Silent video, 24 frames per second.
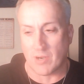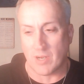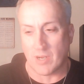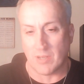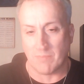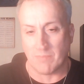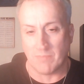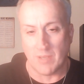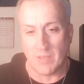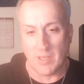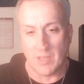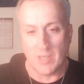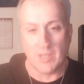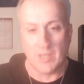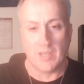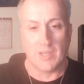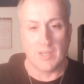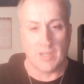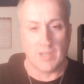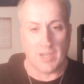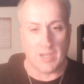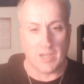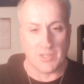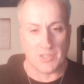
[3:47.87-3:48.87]
I,
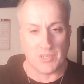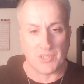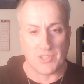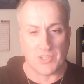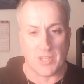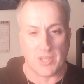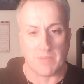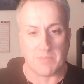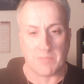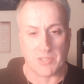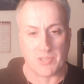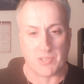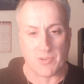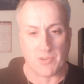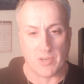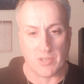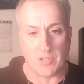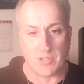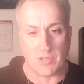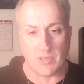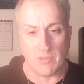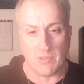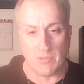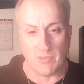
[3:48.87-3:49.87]
I just
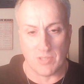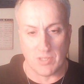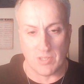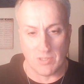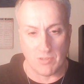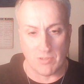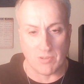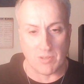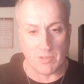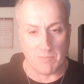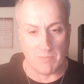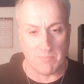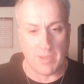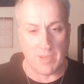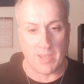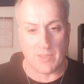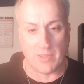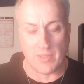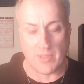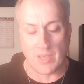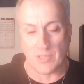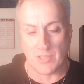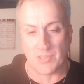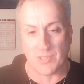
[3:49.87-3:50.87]
demonstrated to you that you can make
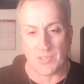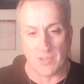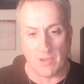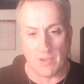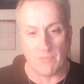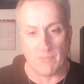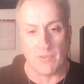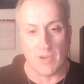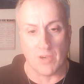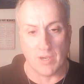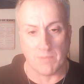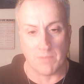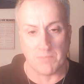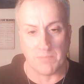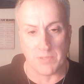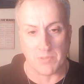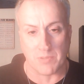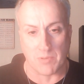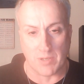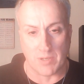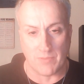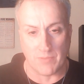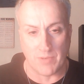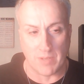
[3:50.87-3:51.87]
that stuff up, is
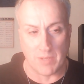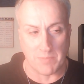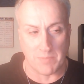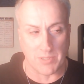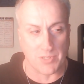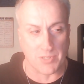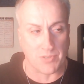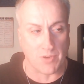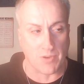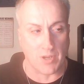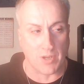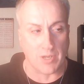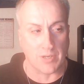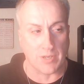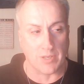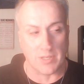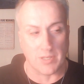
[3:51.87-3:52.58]
what I've demonstrated.